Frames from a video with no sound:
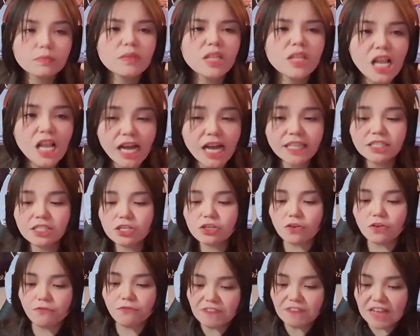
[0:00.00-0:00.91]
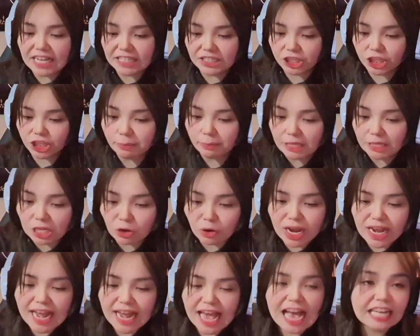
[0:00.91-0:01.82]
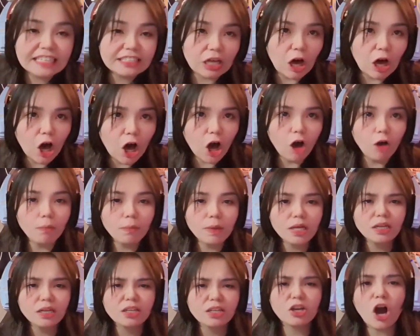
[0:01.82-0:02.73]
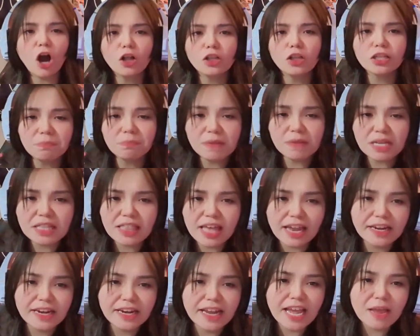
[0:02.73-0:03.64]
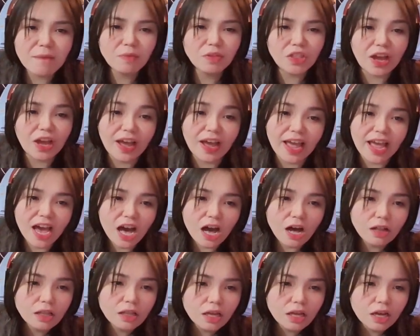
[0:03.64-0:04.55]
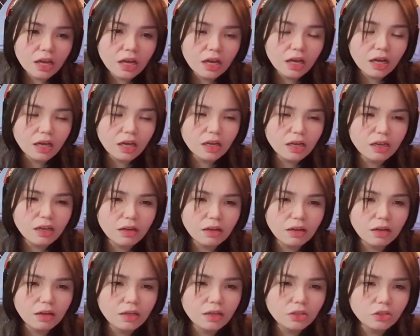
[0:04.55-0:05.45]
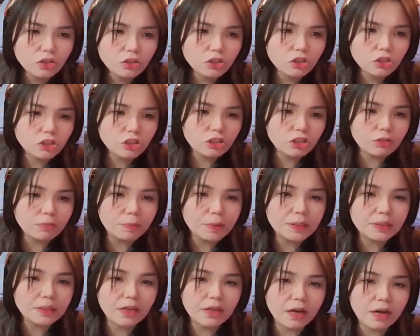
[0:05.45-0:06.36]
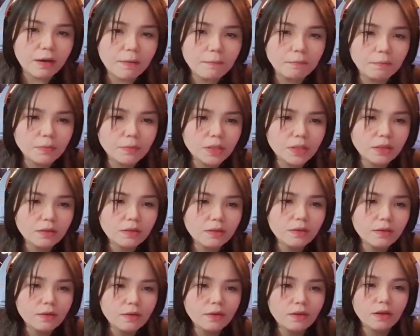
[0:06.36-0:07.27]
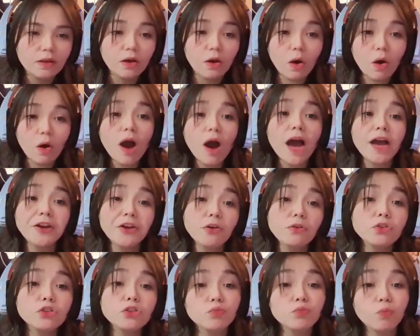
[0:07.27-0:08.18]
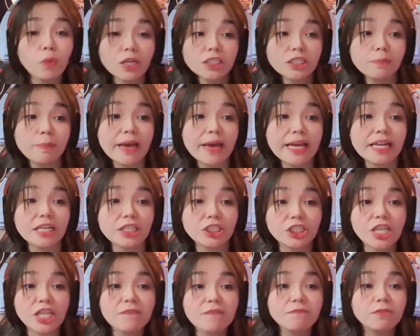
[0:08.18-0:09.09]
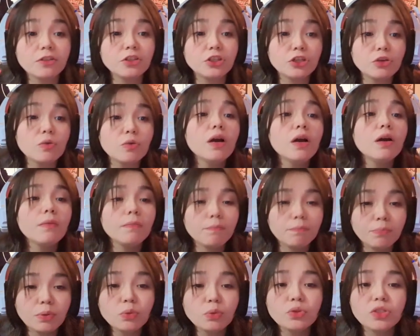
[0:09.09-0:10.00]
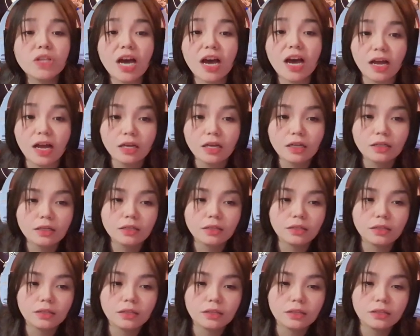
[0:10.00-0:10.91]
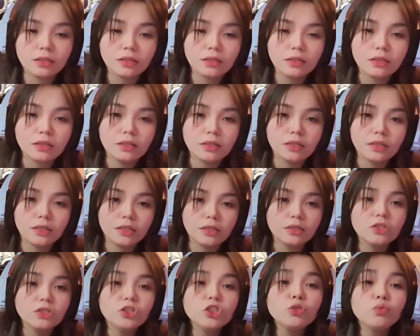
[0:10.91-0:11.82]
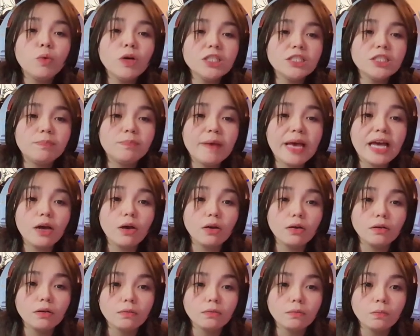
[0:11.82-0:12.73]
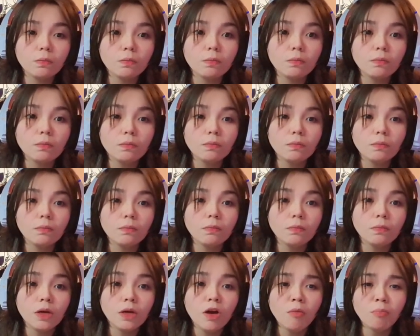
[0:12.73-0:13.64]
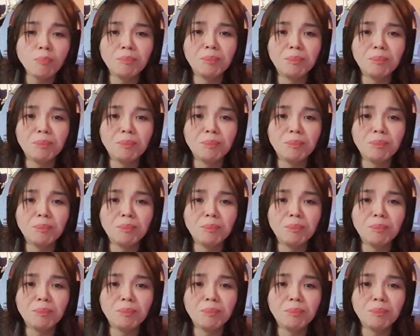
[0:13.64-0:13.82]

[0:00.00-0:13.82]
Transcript: I see a fat, chubby, green ass arm calling me that name. What the hell? Stupid dumb. Oh, I know there's one Spanish name for you. Puta. There's one span. Hi, Fox.